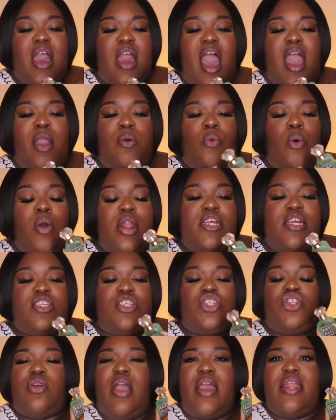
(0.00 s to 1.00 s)
wanted to
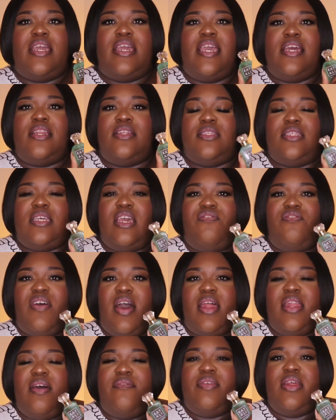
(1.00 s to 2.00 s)
try it again to see if
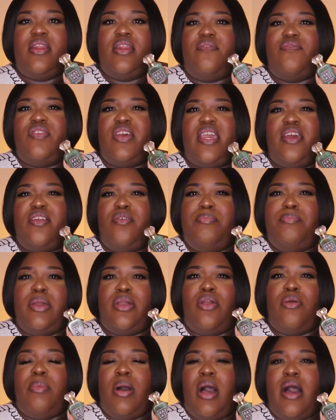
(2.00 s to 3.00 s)
I love it enough to get a
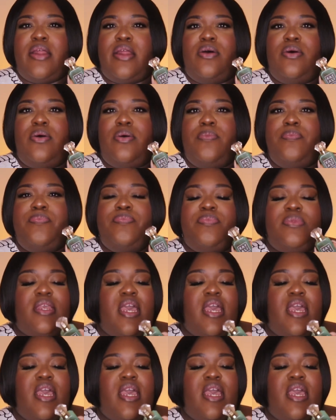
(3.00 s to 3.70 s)
bigger bottle.